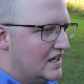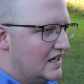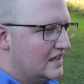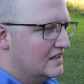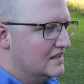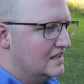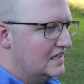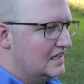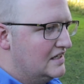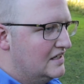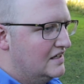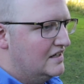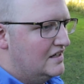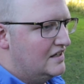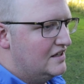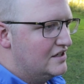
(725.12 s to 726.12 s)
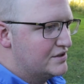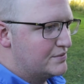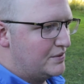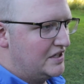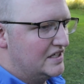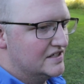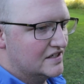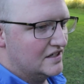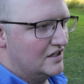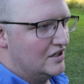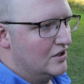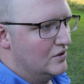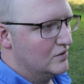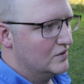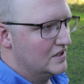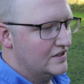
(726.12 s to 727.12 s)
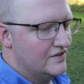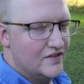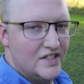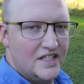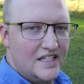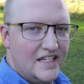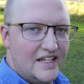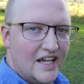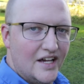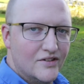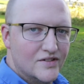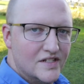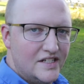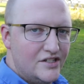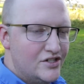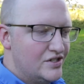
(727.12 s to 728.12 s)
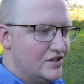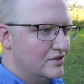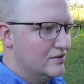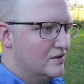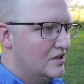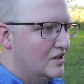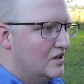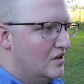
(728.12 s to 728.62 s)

likely, this pig is going to go live in the cow's lean-to,